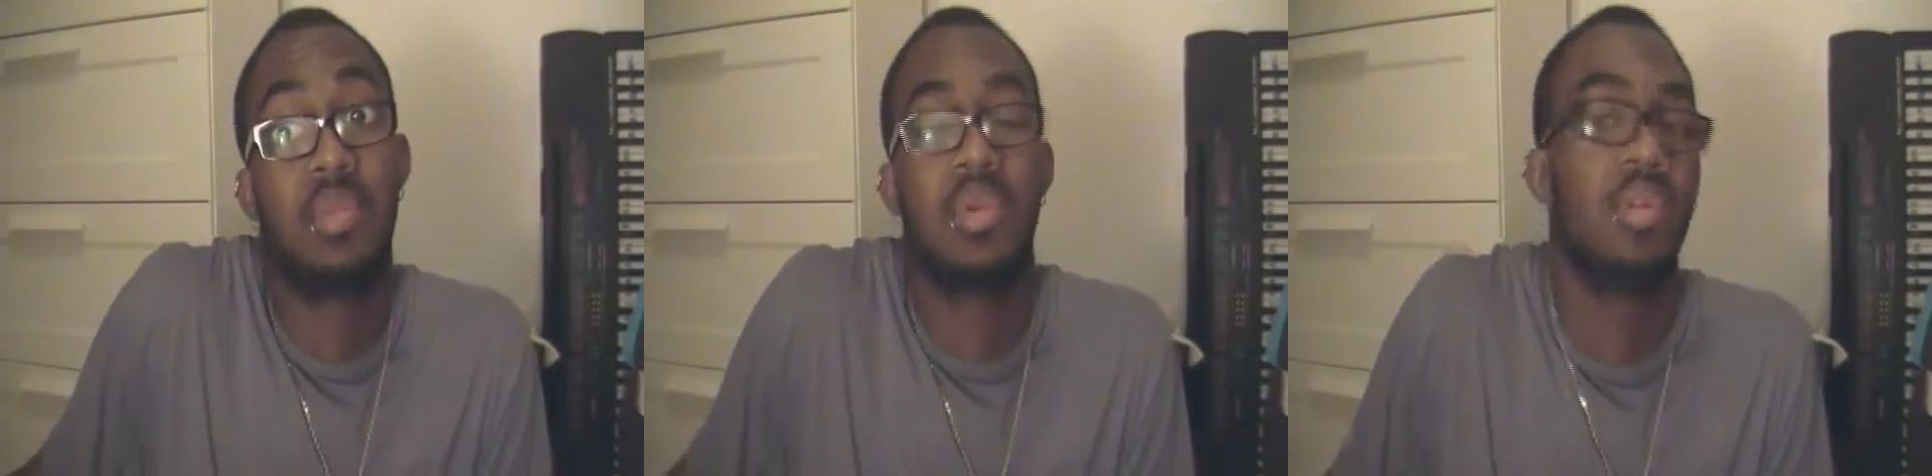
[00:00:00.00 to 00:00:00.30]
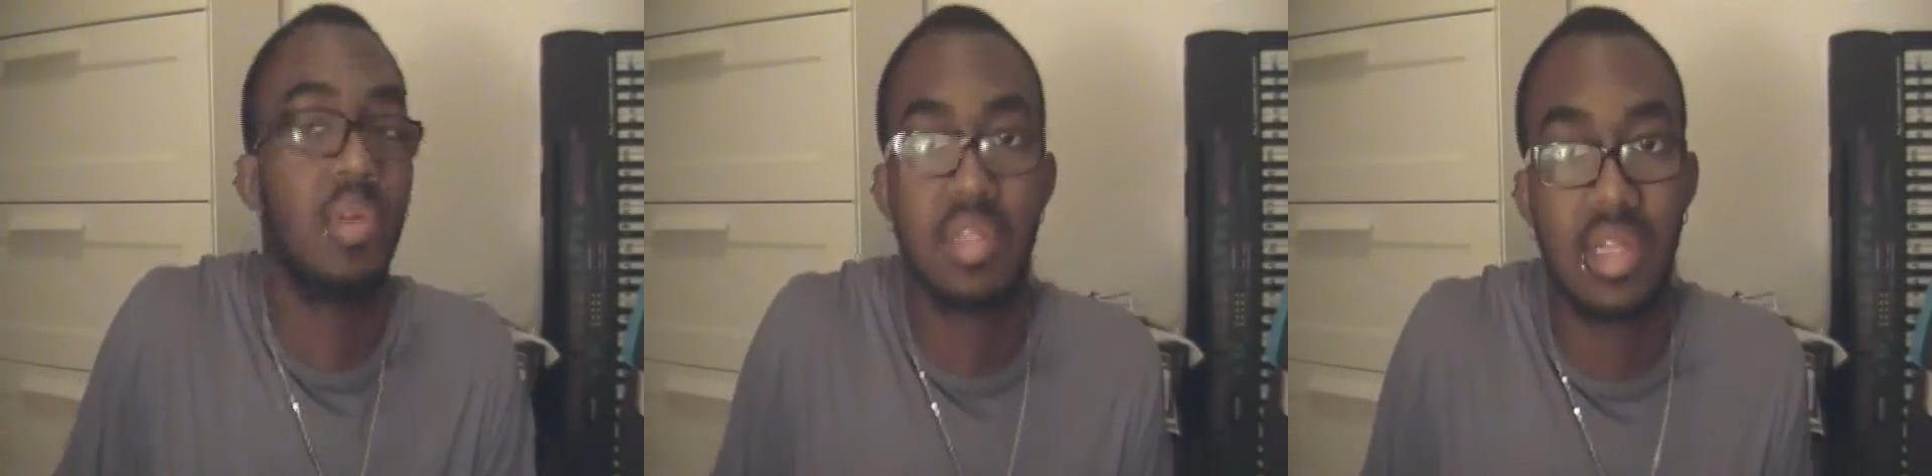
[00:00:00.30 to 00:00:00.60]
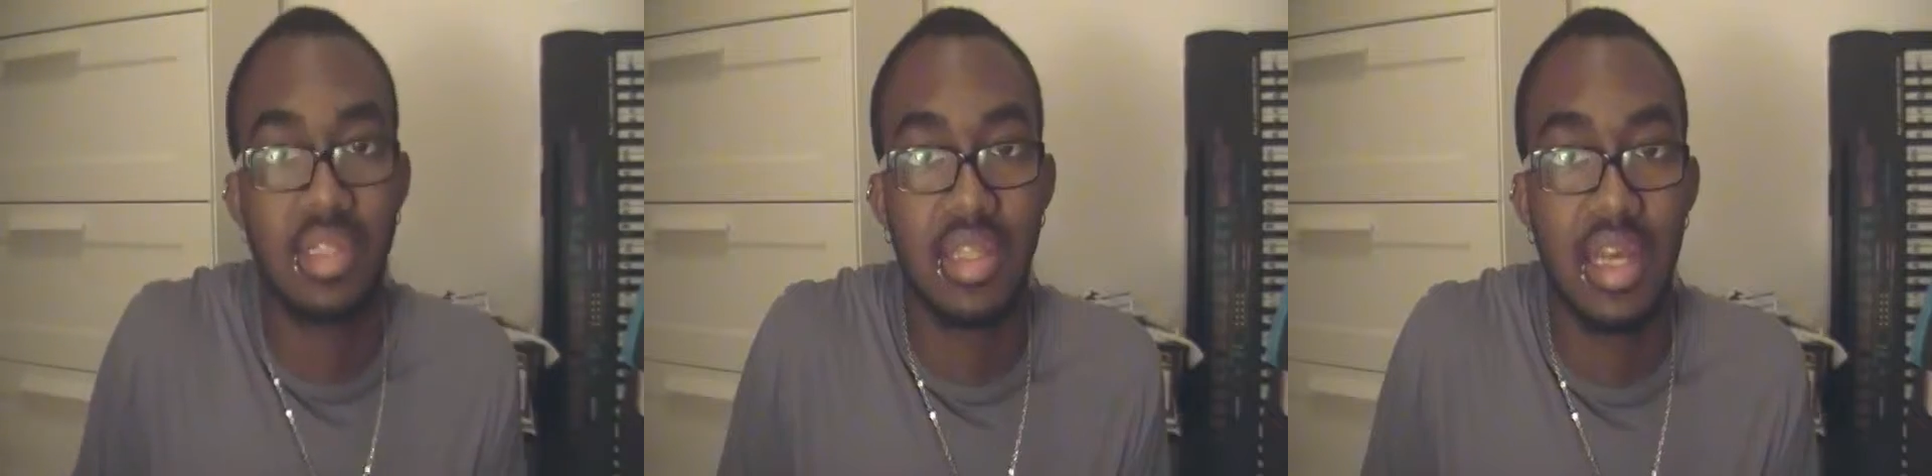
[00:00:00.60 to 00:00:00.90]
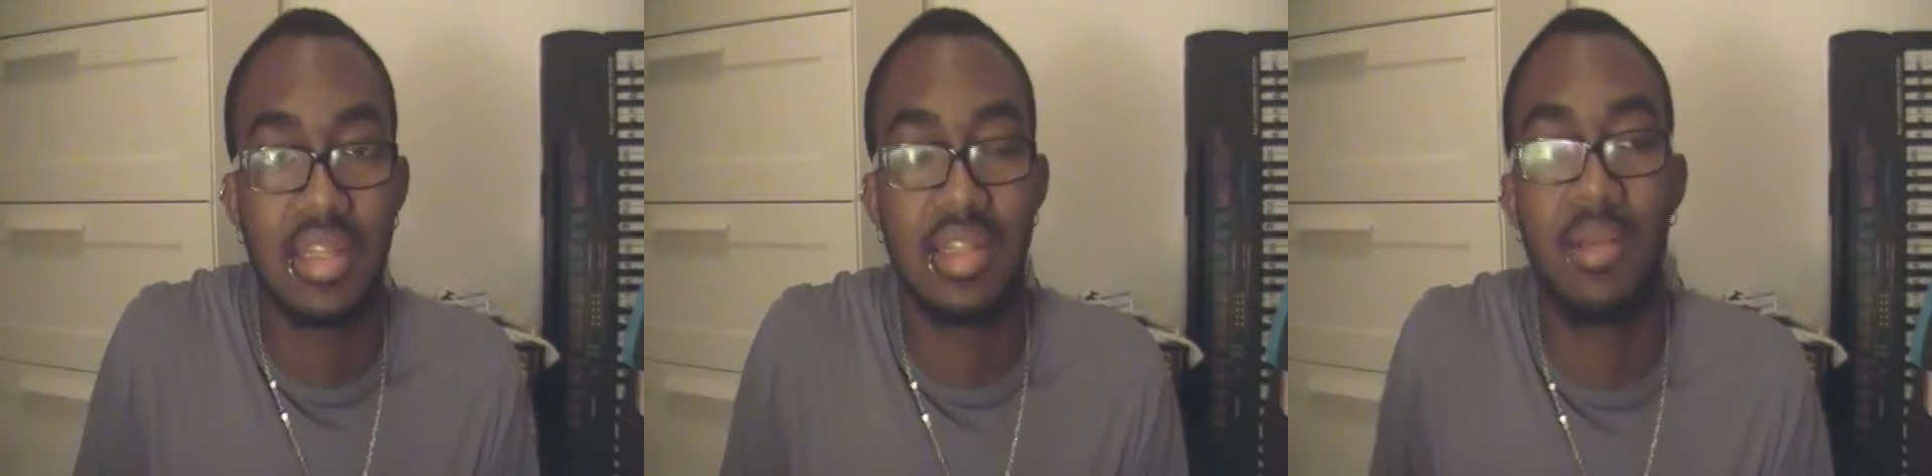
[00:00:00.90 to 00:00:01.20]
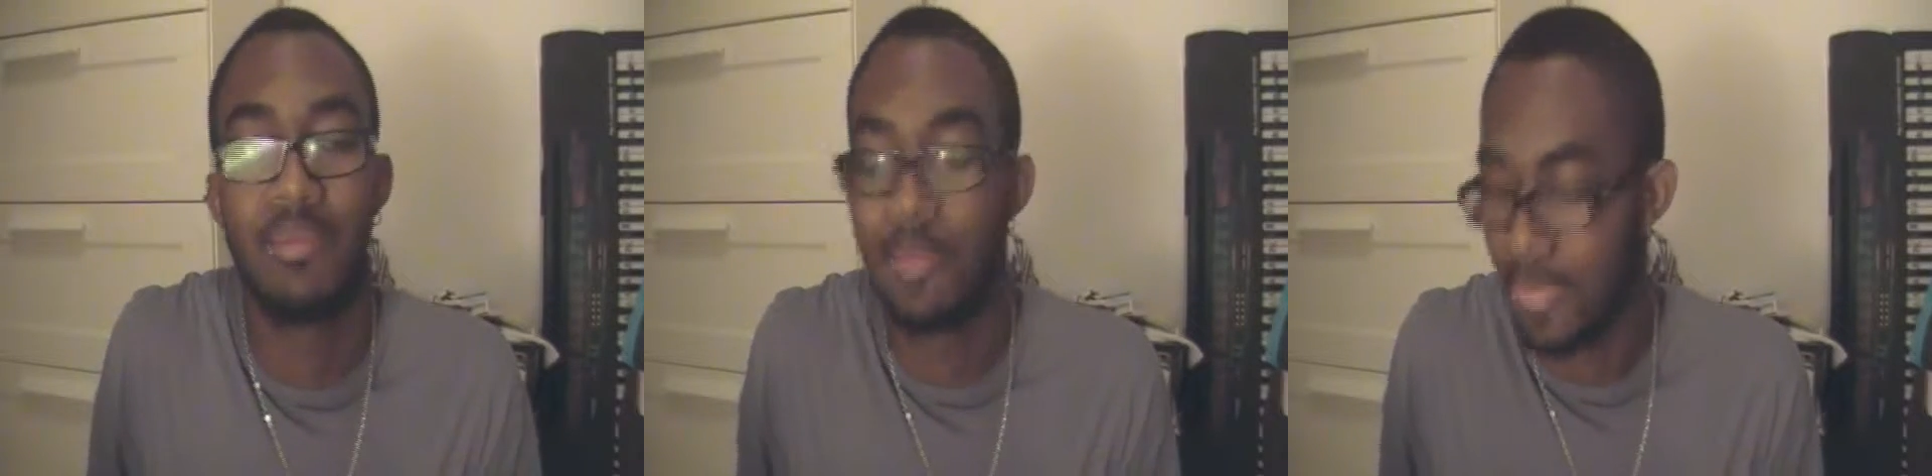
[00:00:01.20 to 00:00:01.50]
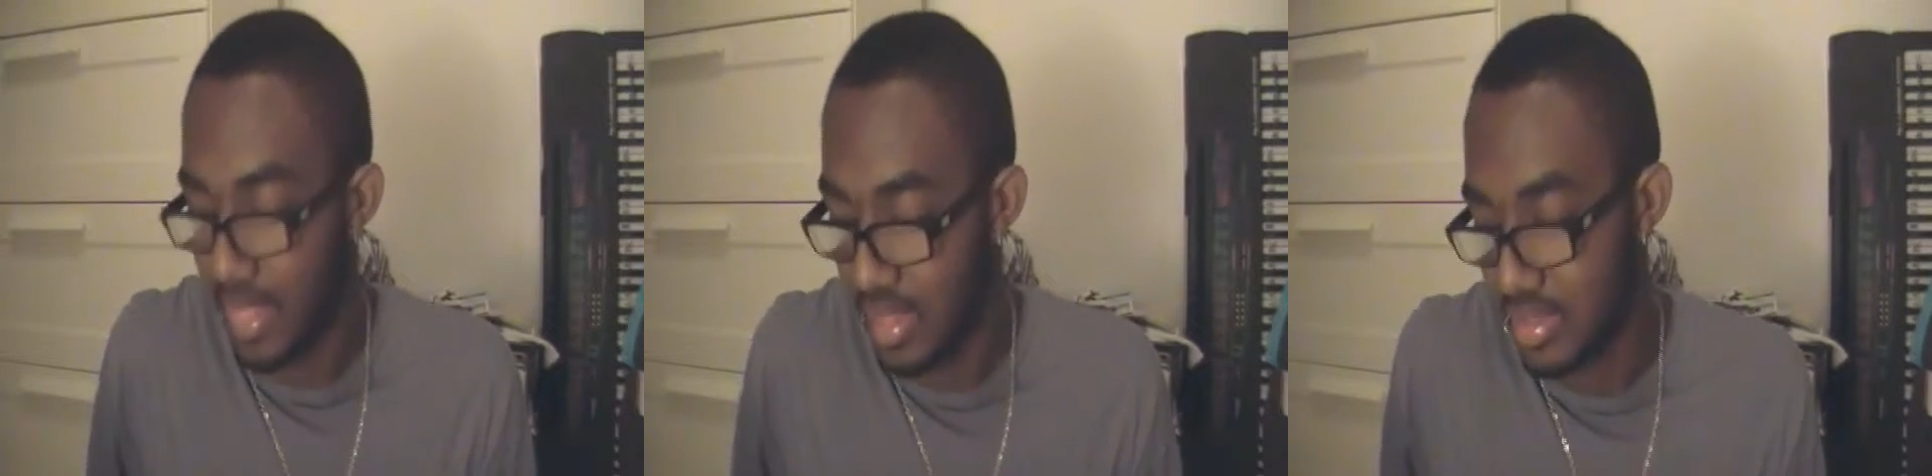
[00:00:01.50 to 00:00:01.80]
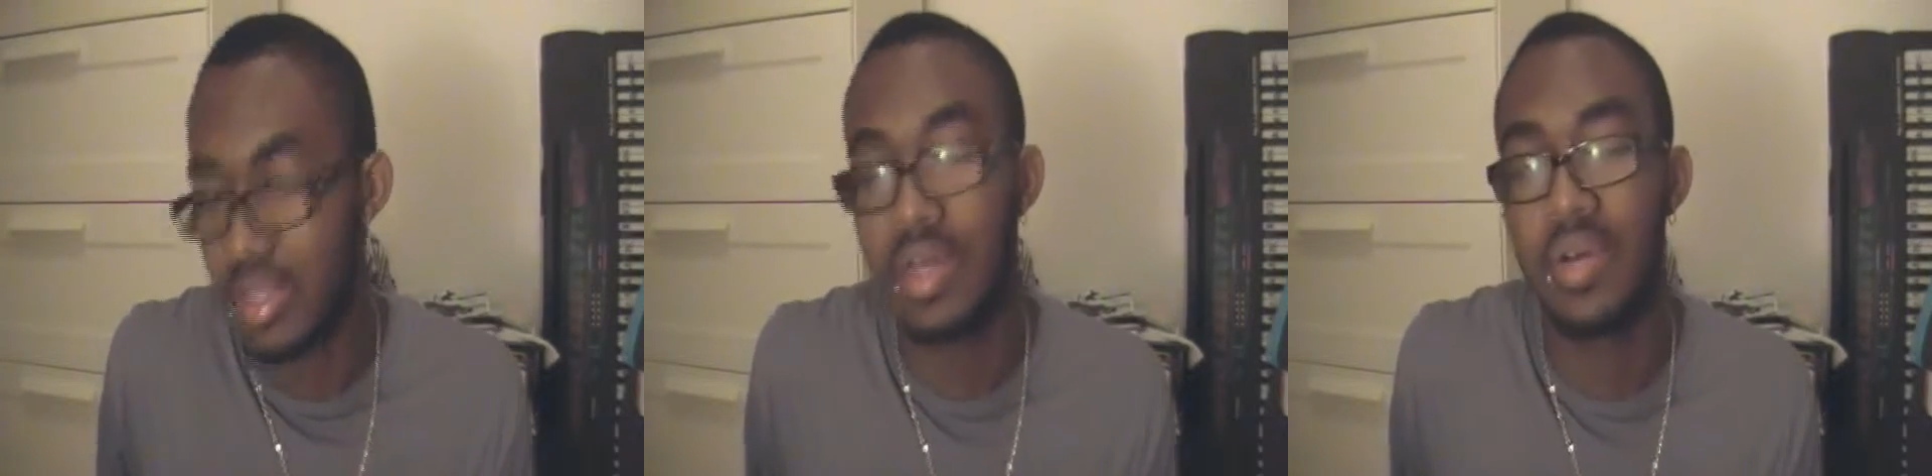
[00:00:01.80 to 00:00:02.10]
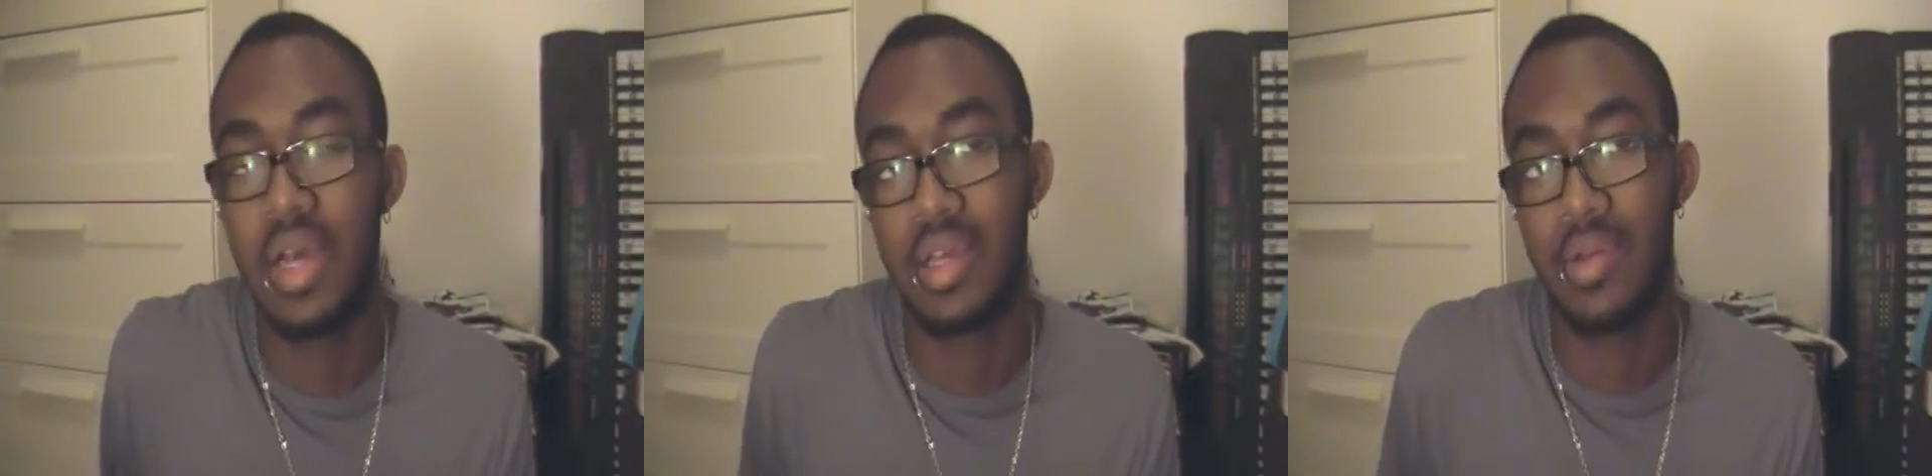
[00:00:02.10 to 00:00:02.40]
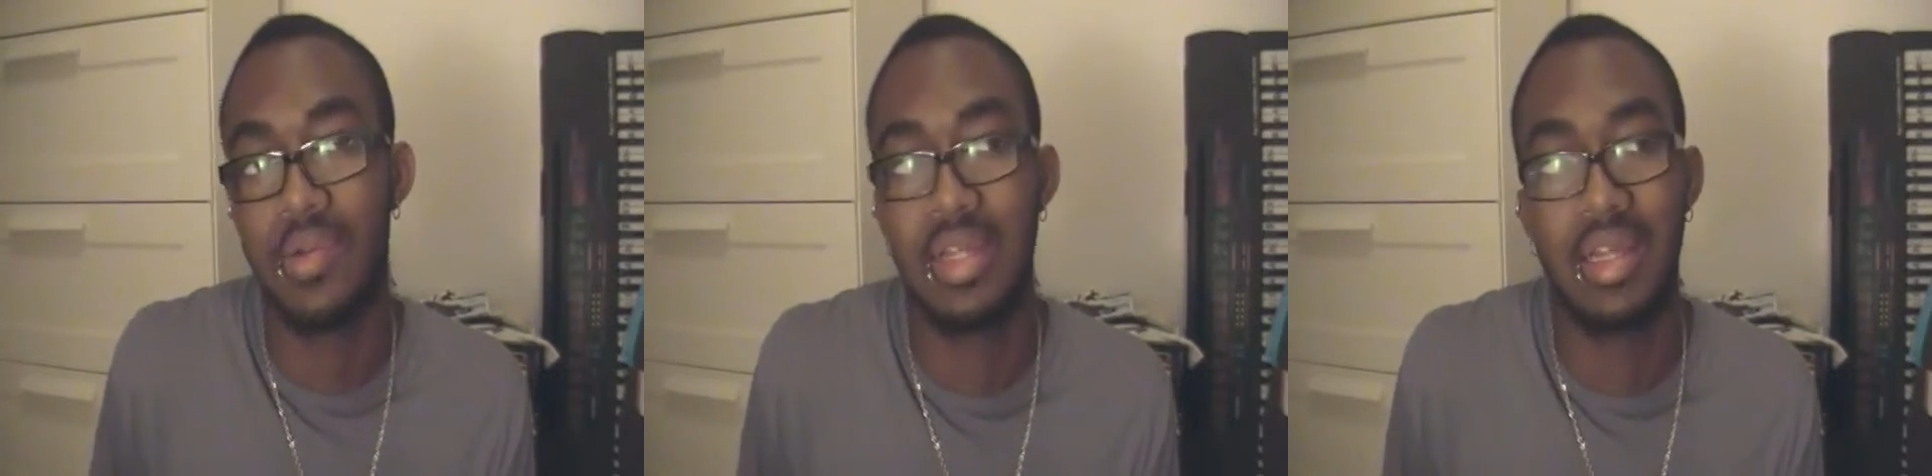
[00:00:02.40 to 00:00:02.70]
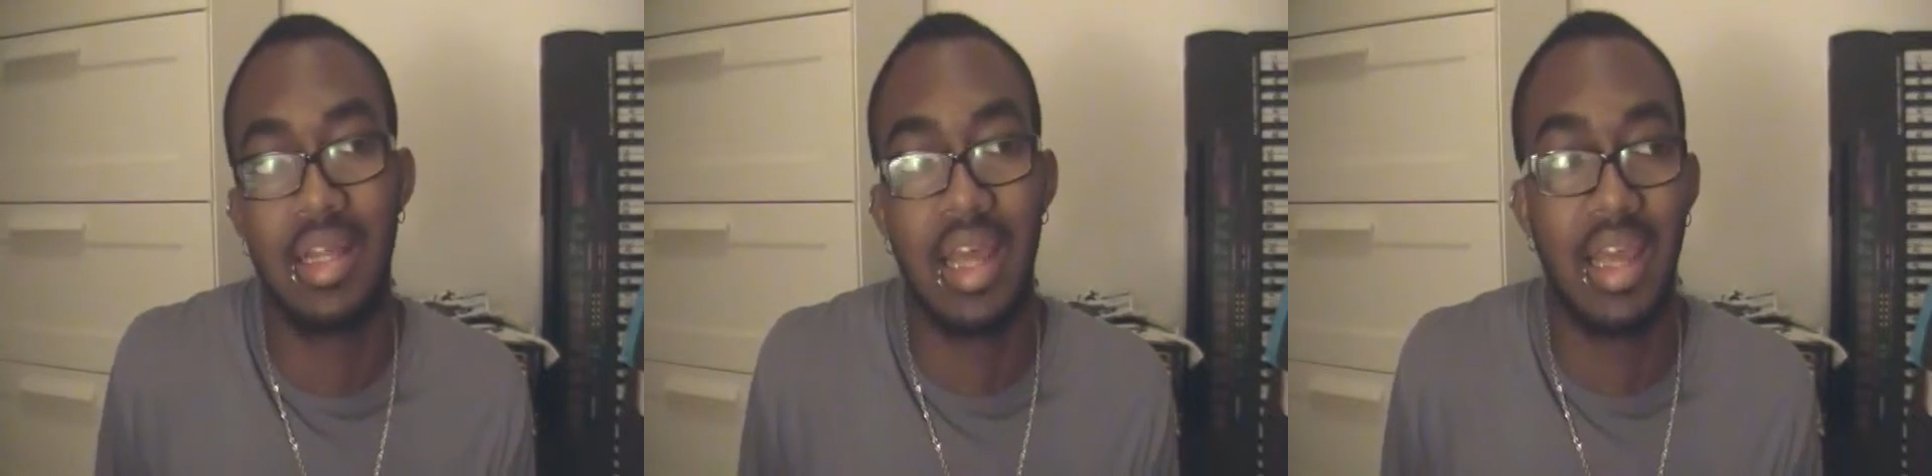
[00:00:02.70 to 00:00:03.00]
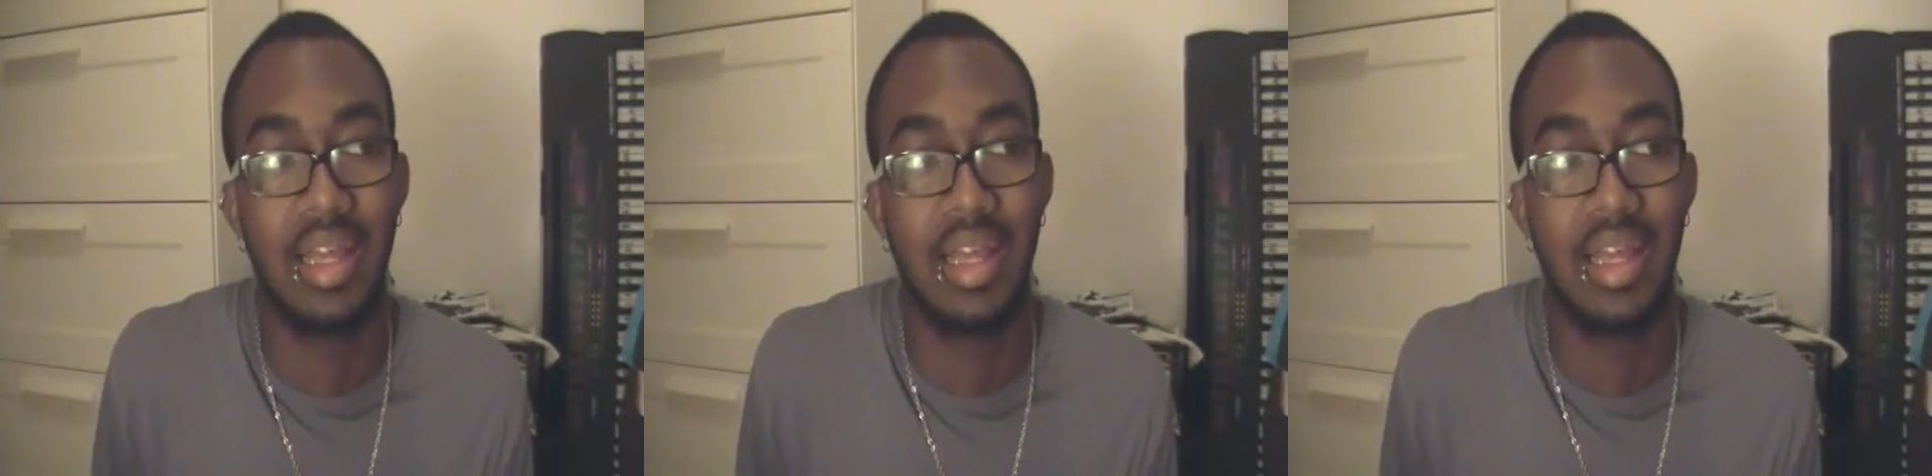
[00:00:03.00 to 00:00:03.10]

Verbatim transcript: I mean, who doesn't like snacks? So I googled it,